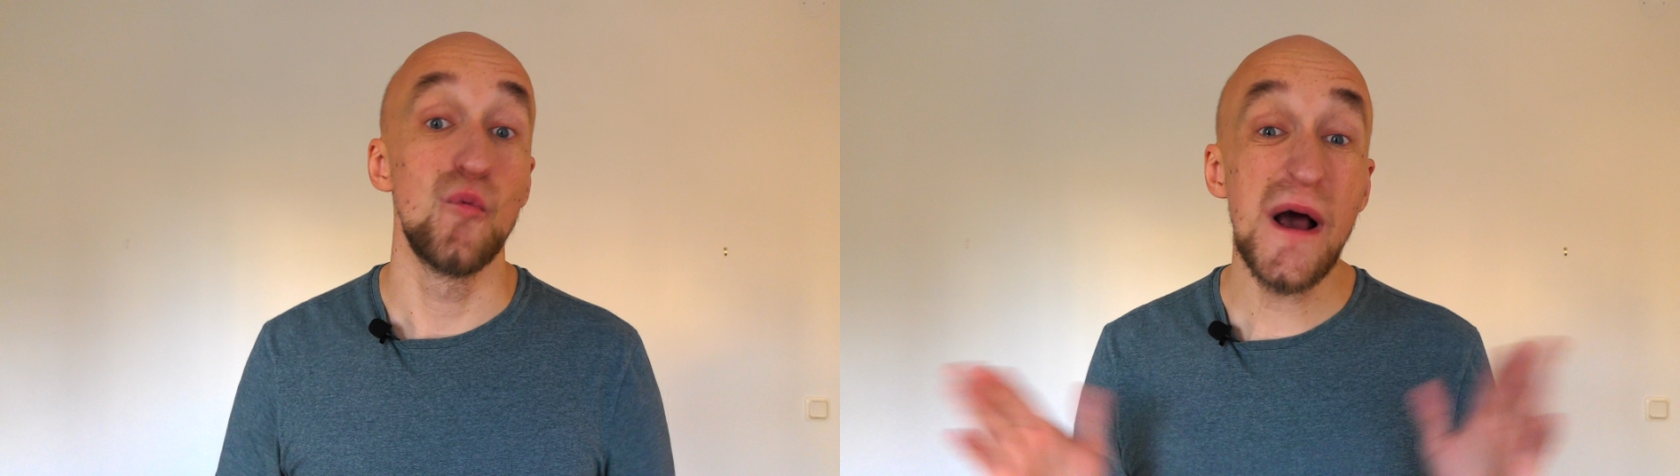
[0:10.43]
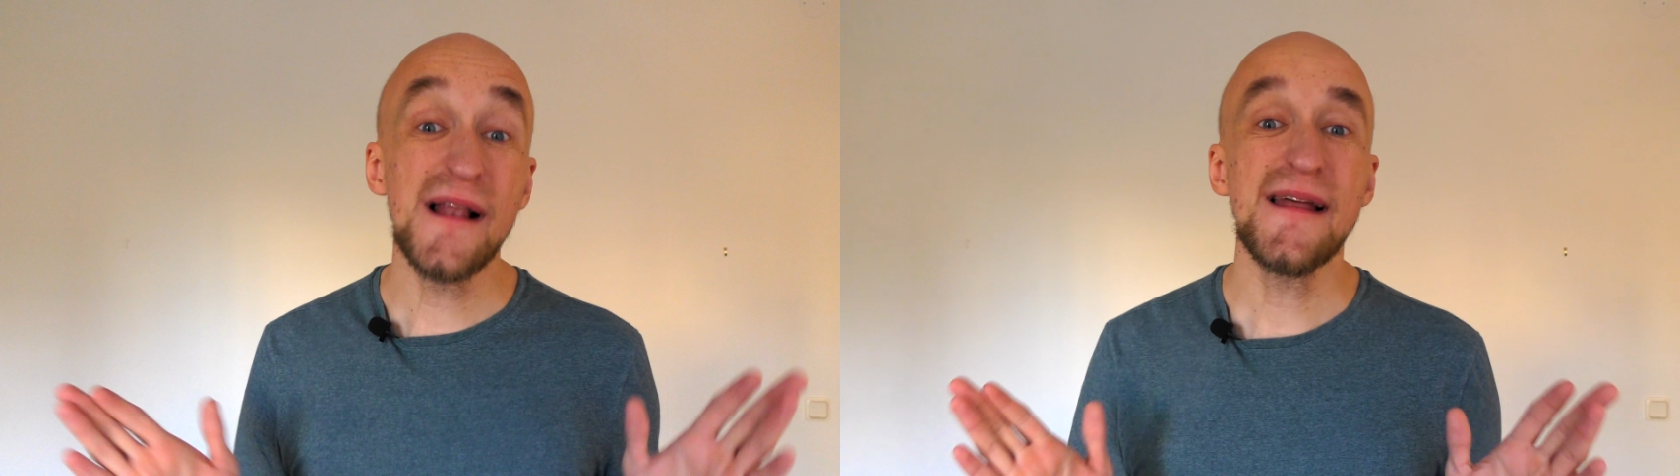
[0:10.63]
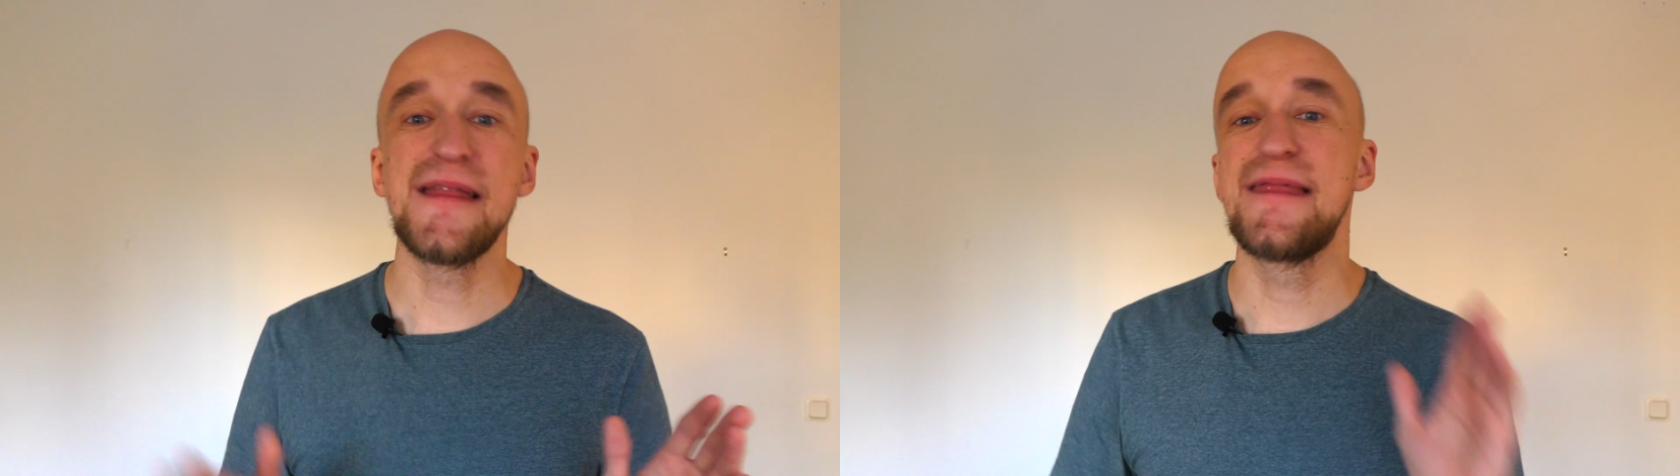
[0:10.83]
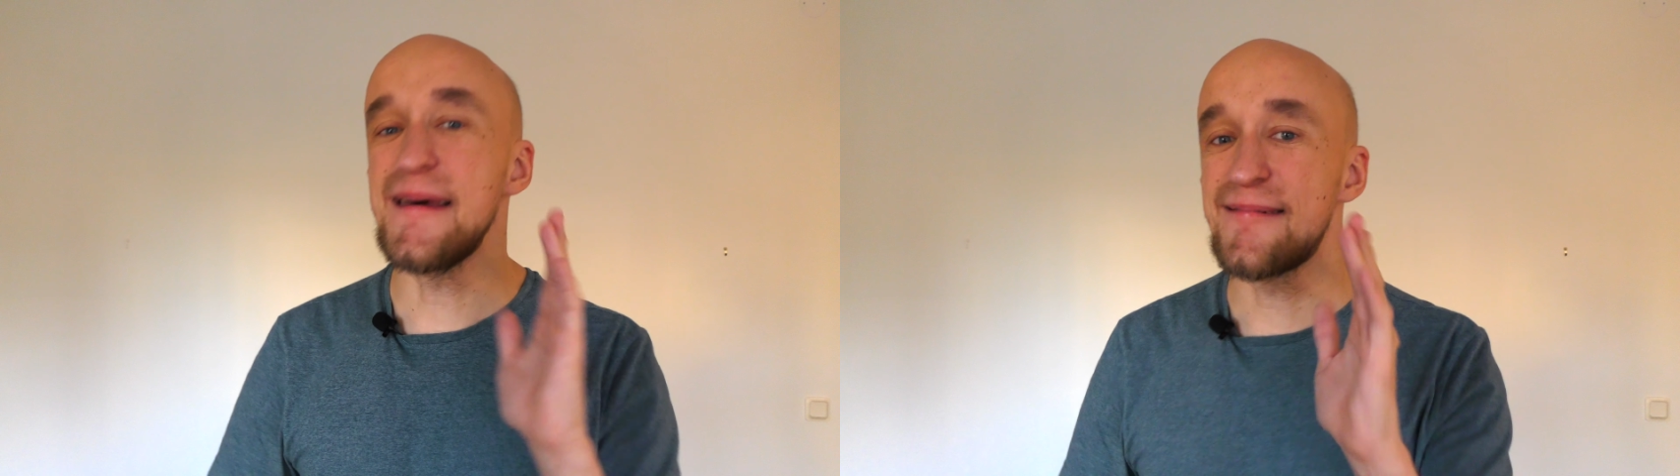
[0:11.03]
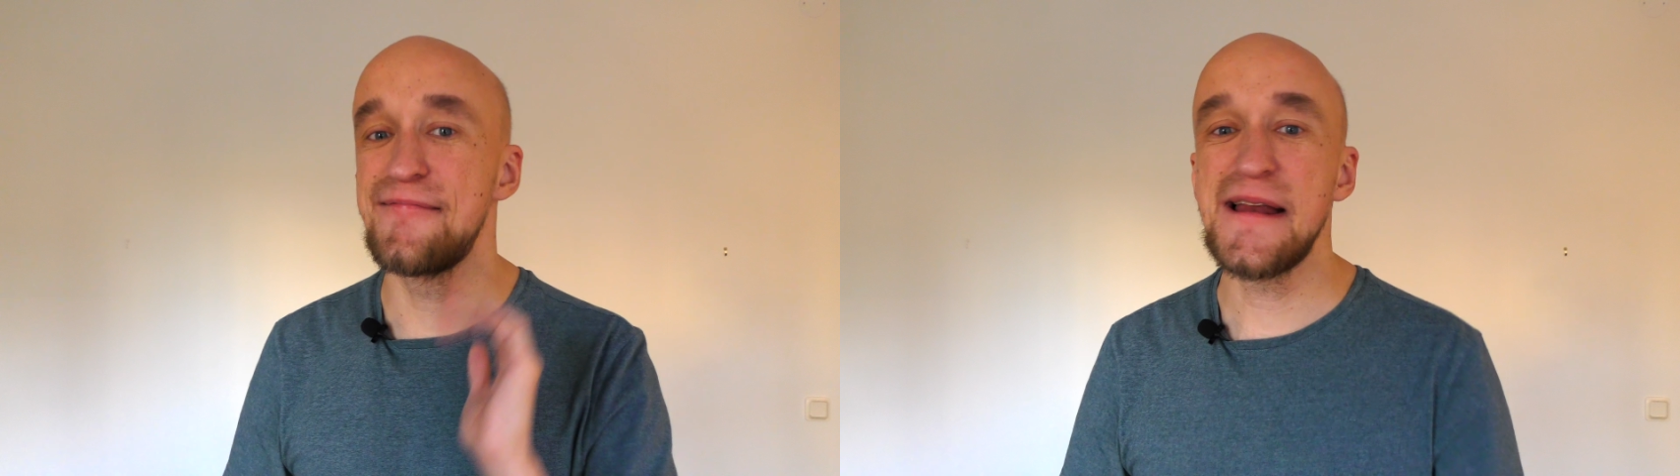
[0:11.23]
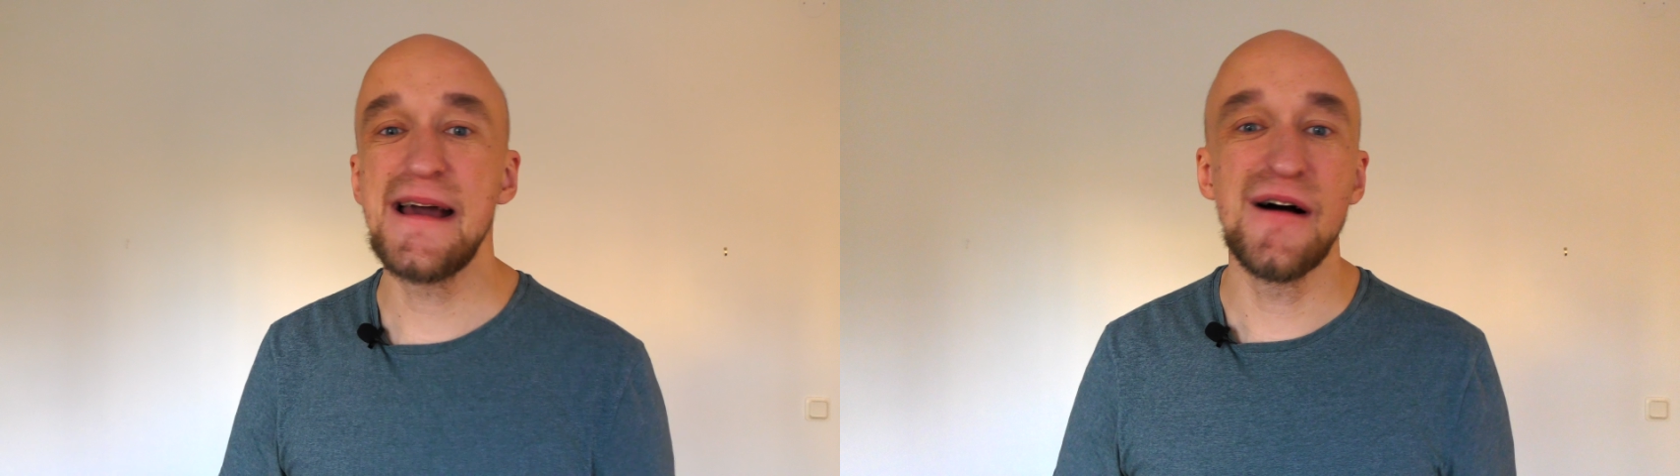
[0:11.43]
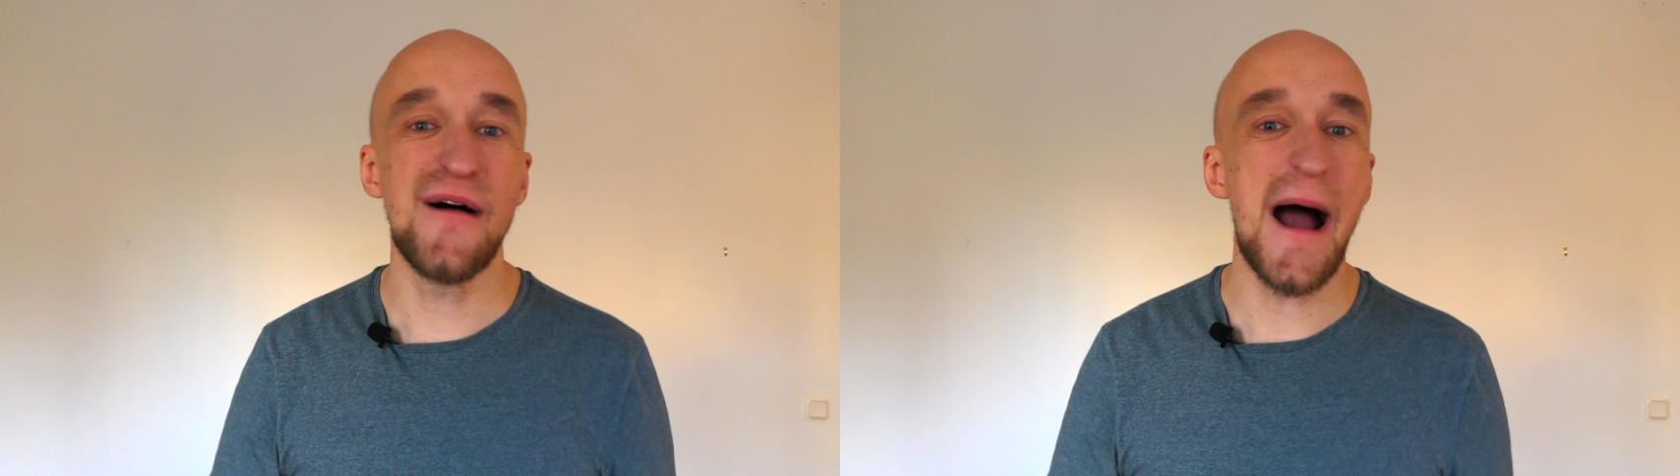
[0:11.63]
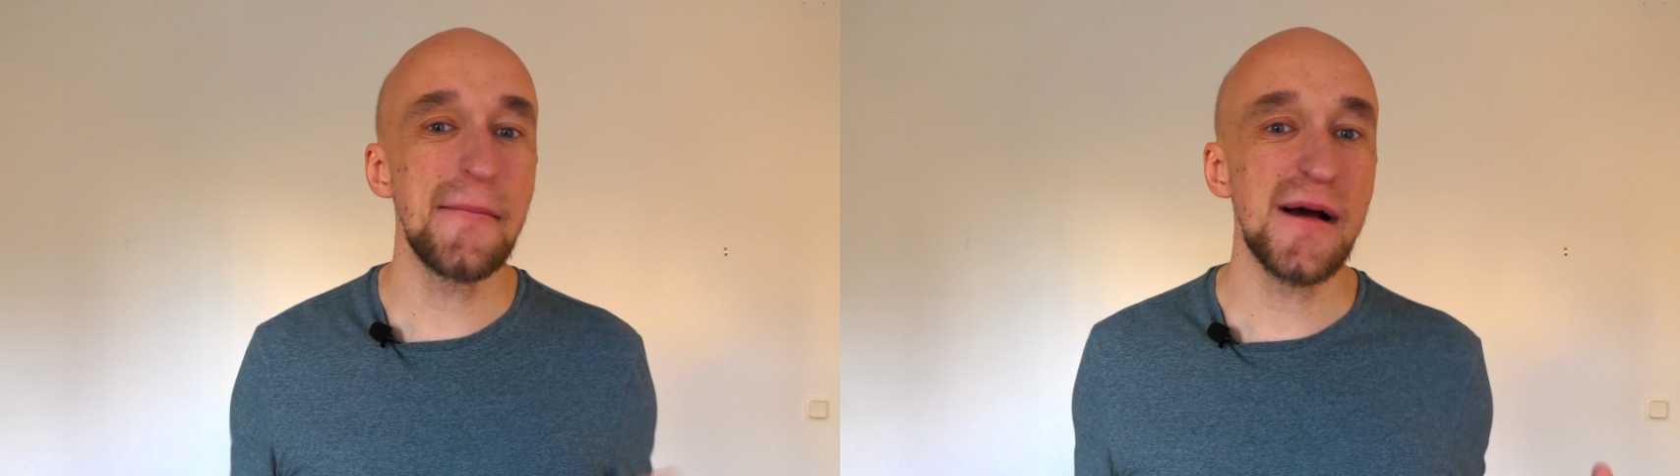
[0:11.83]
Well, in this
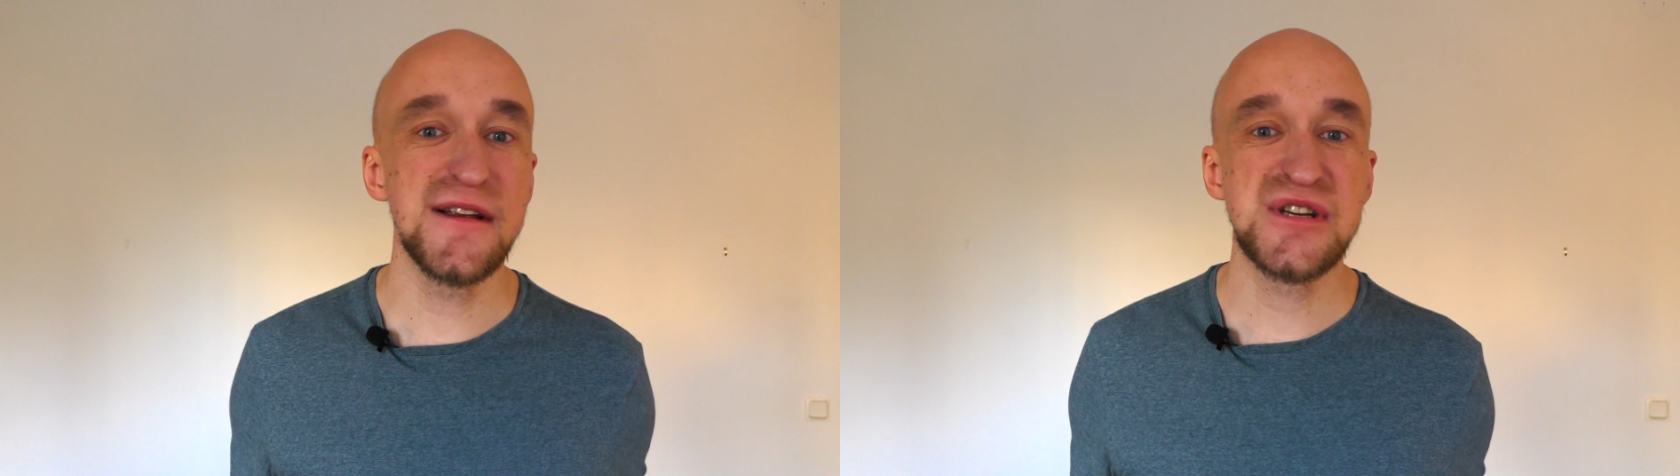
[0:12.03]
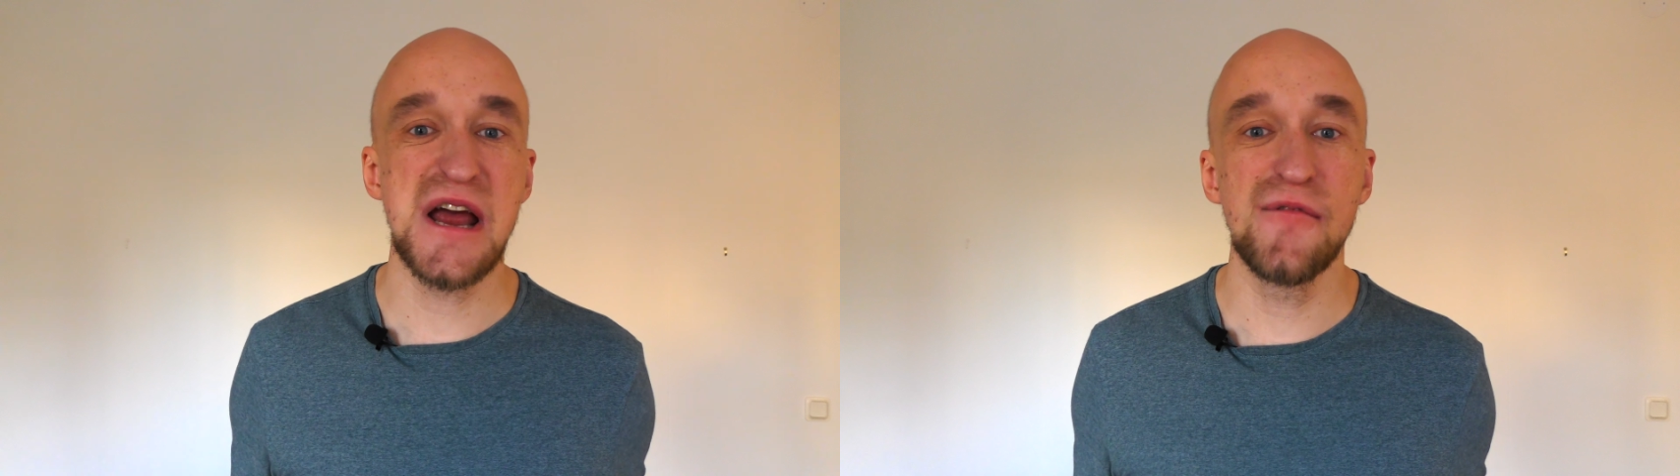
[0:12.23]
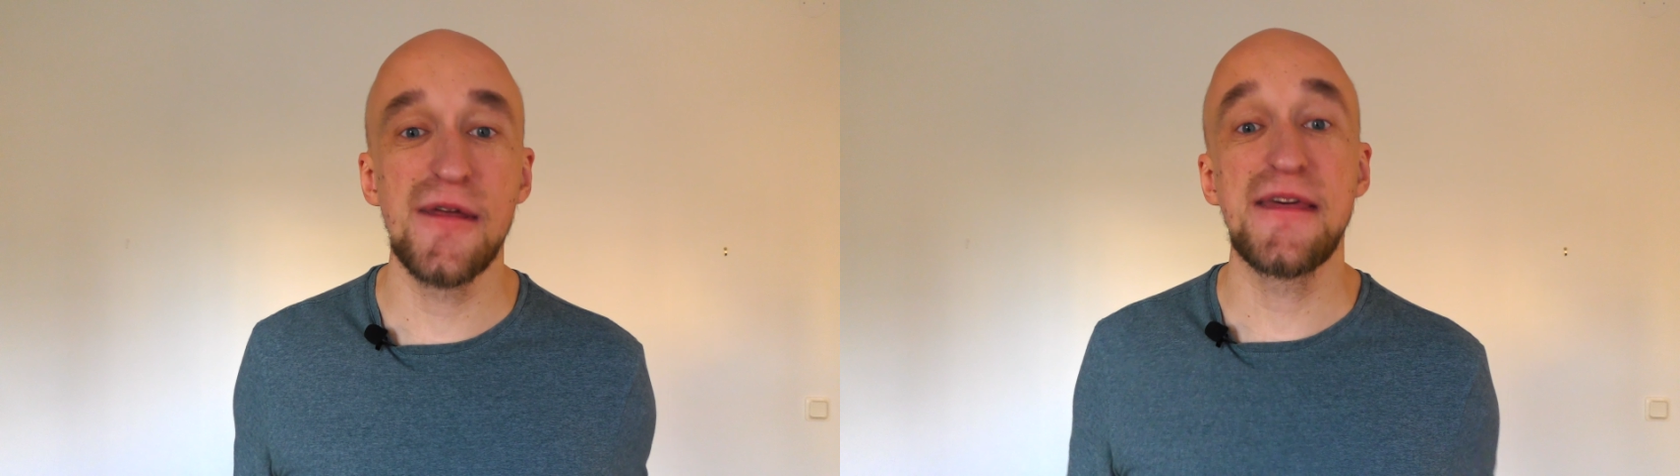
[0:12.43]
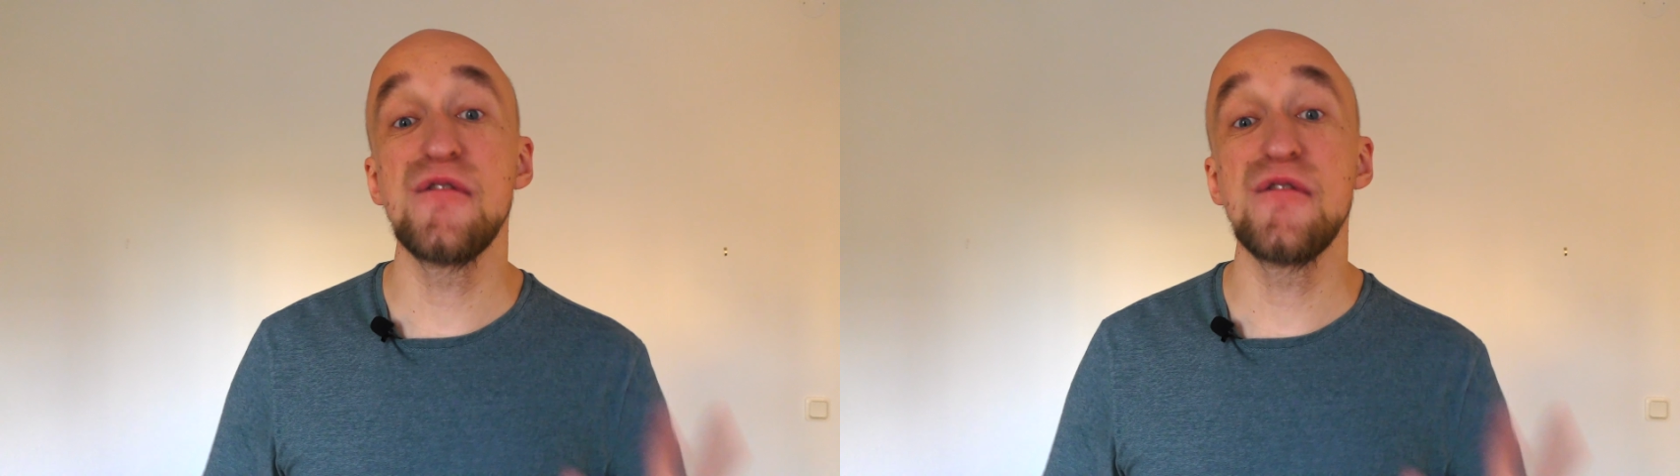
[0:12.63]
video, I'm gonna share with